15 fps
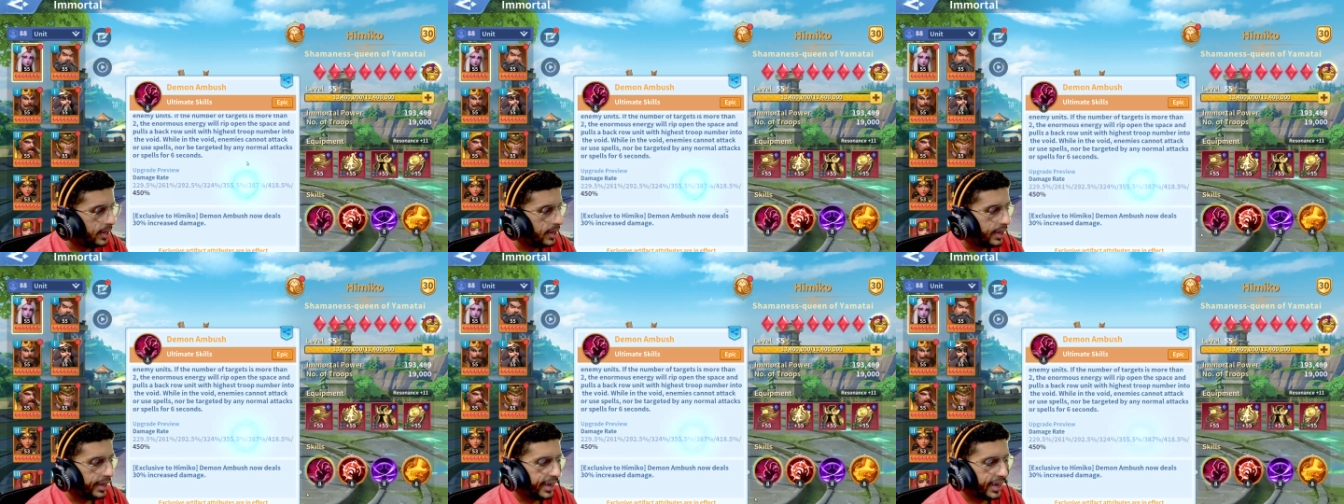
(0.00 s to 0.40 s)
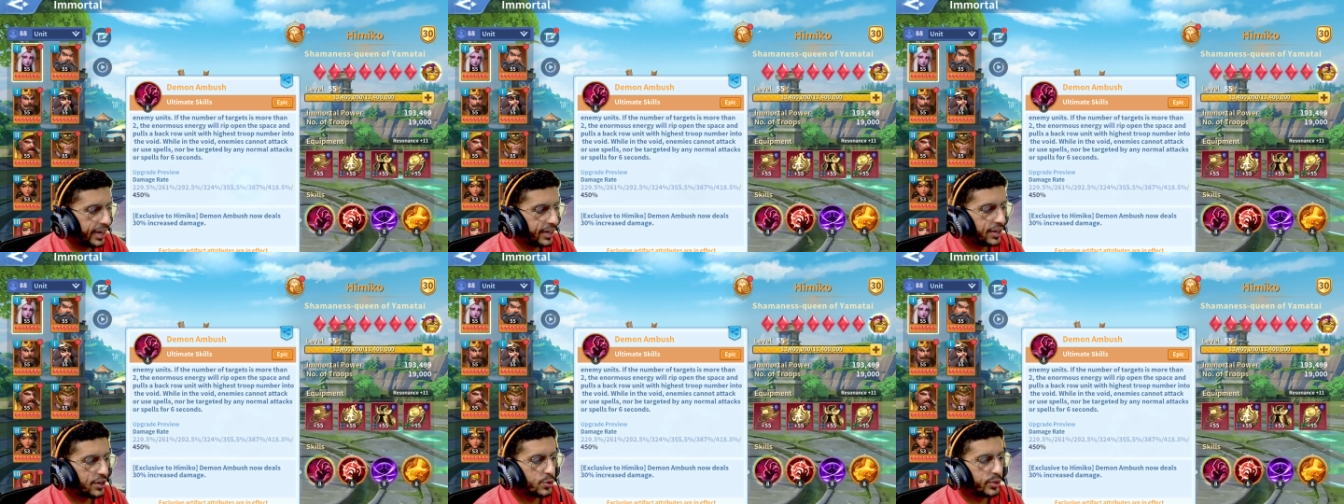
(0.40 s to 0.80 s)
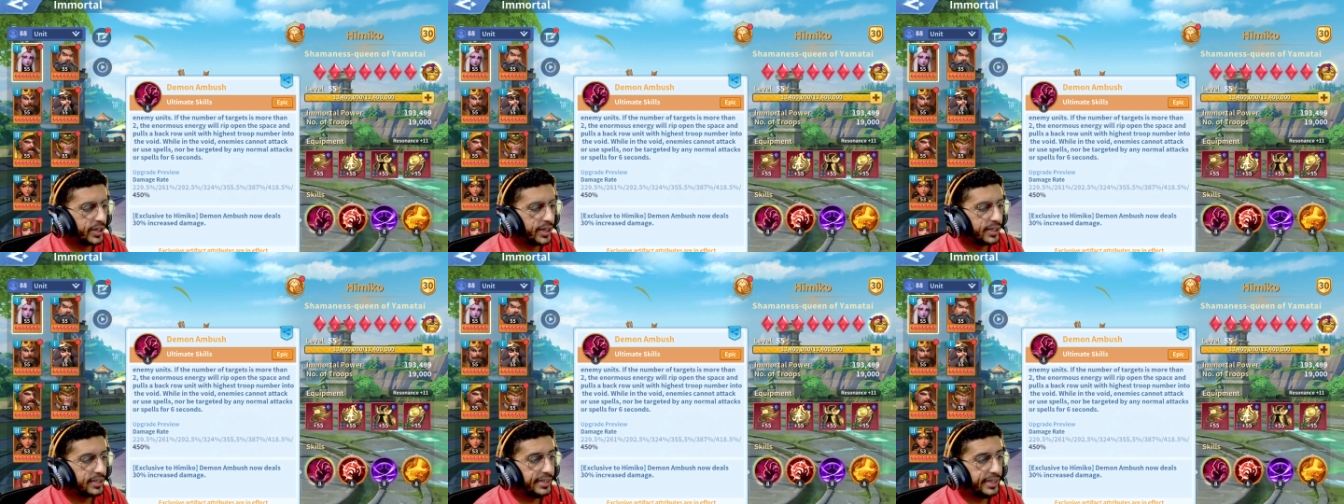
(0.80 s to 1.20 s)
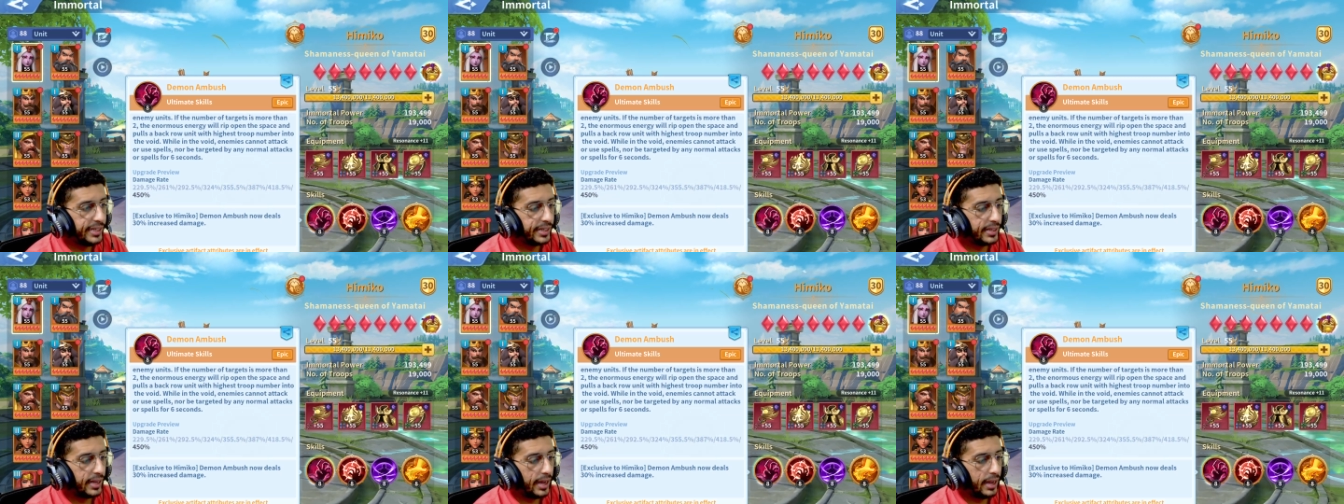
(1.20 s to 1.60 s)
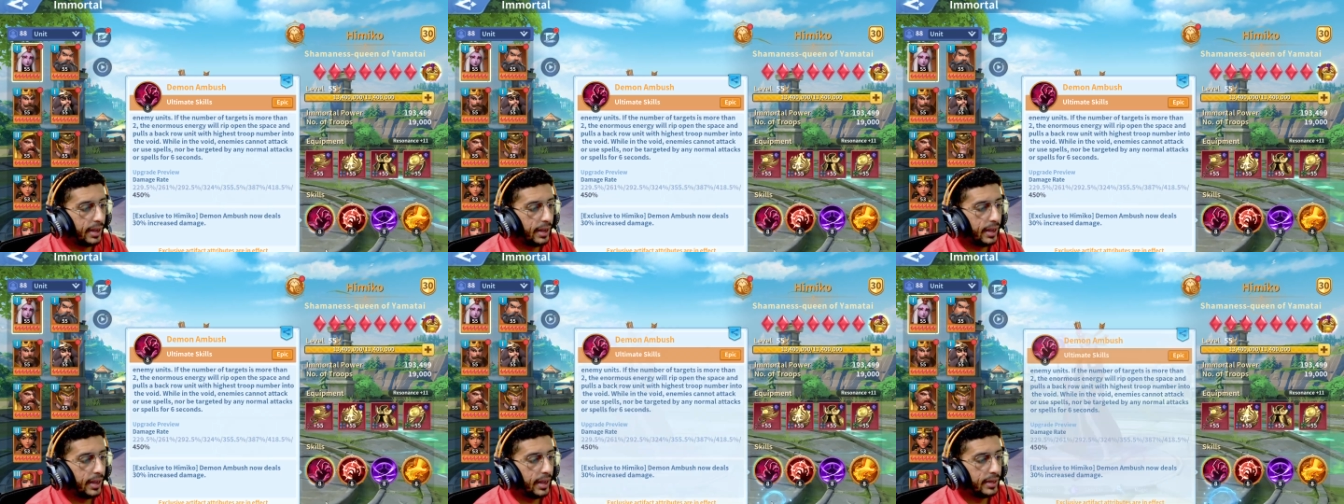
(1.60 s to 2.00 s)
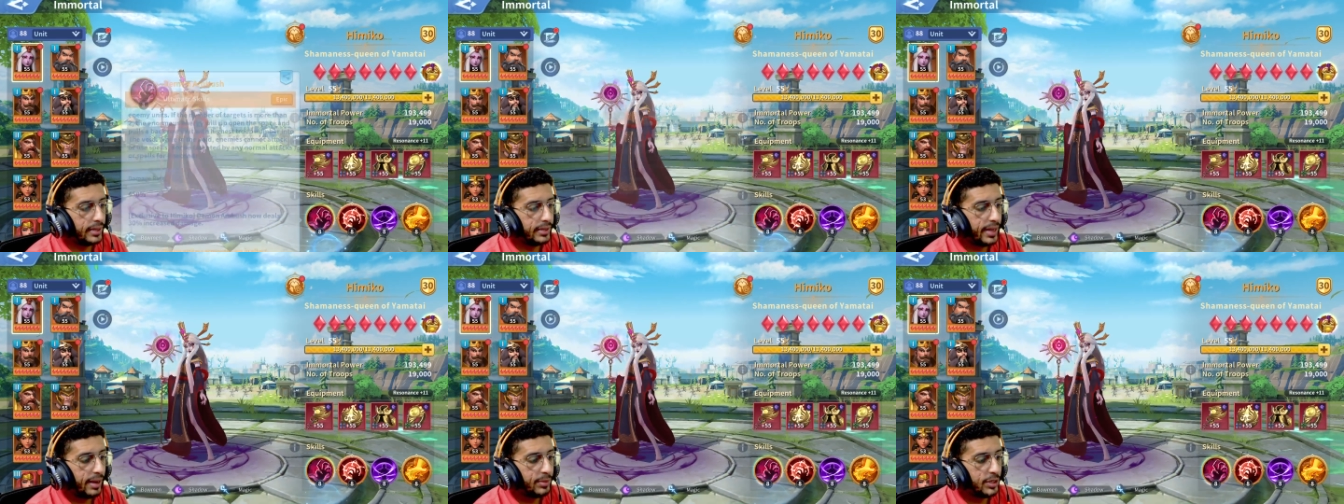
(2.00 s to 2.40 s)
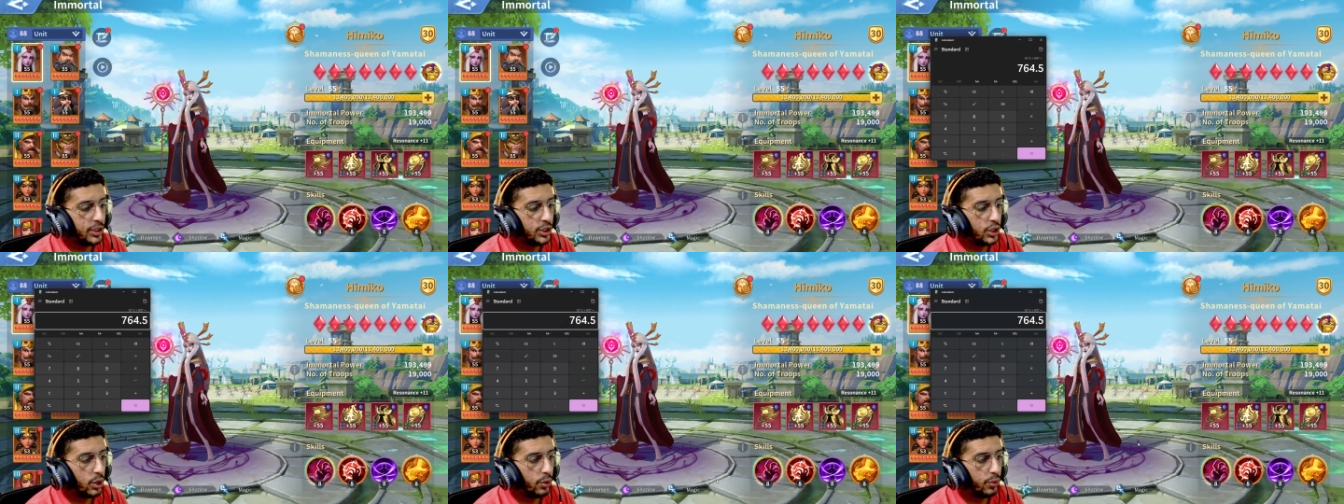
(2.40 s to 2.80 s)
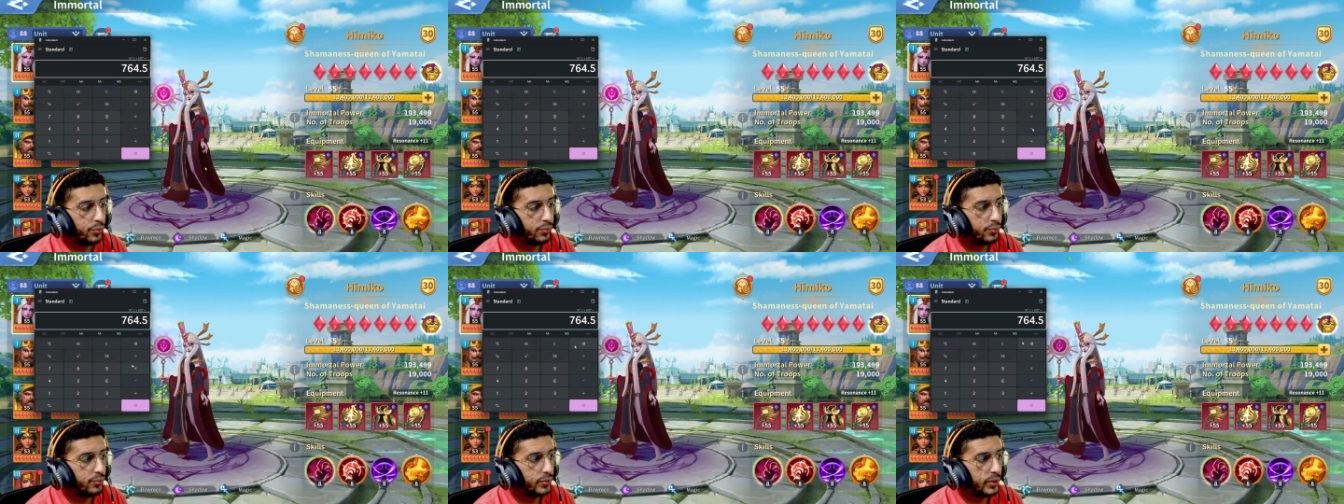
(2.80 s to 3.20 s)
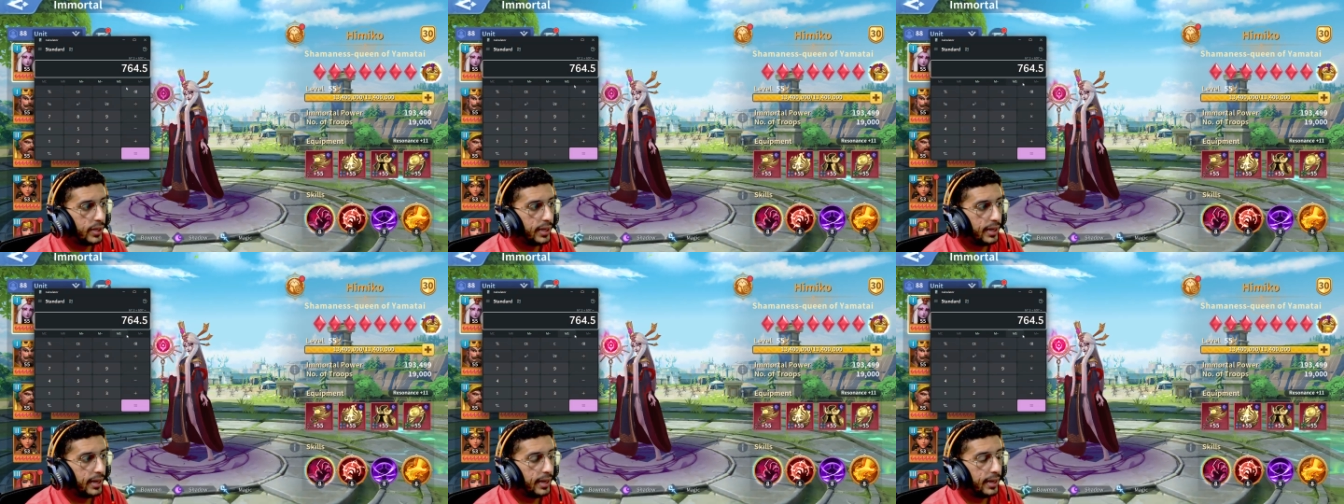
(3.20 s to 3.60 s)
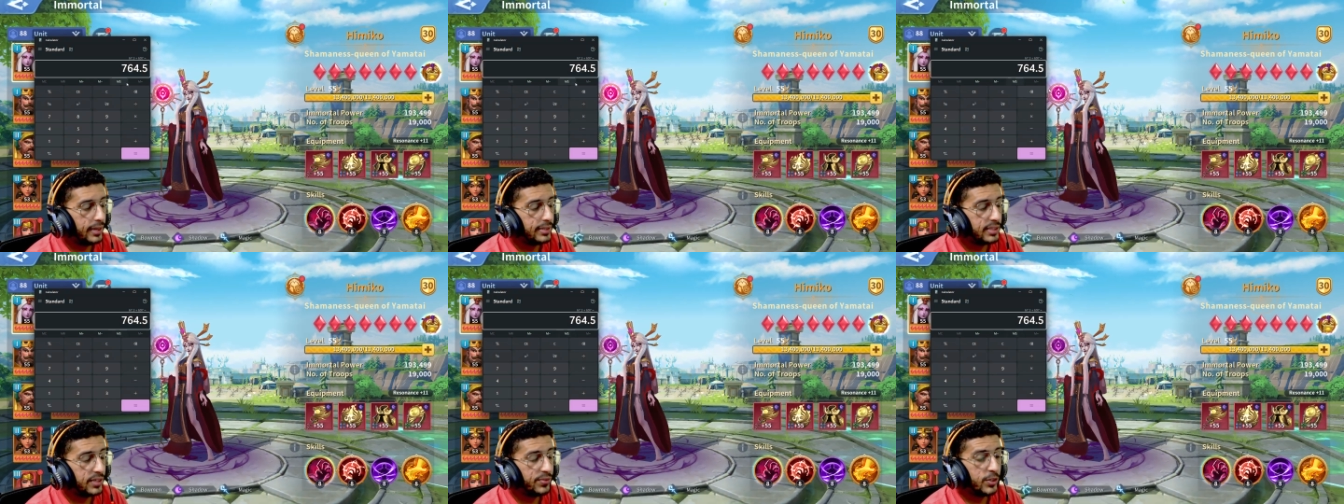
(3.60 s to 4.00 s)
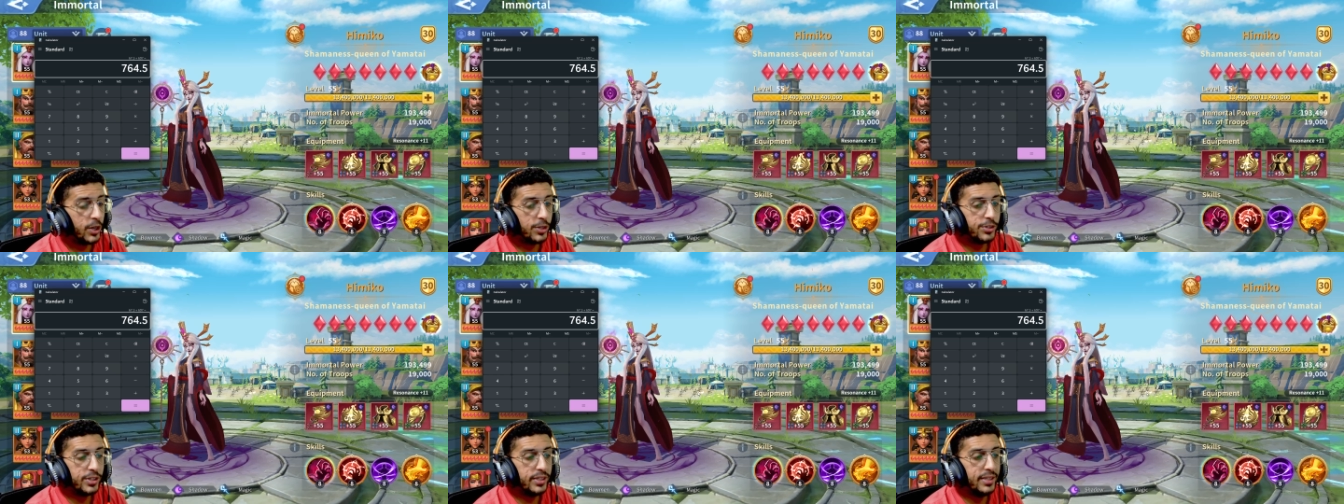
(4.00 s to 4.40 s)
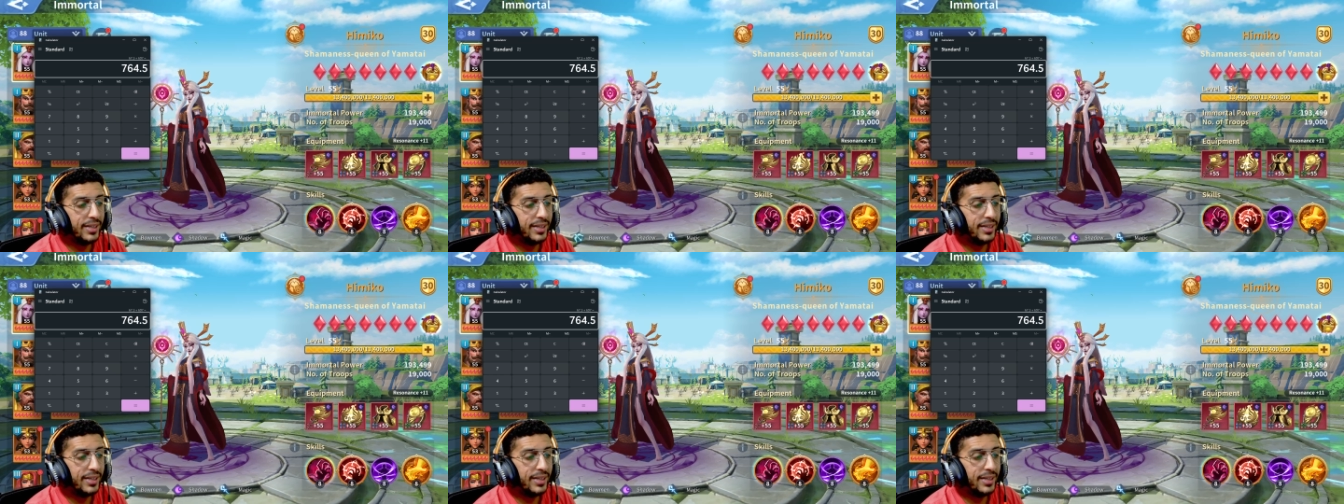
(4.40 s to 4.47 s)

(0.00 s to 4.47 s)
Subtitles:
and you're gonna deal a damage of 760%.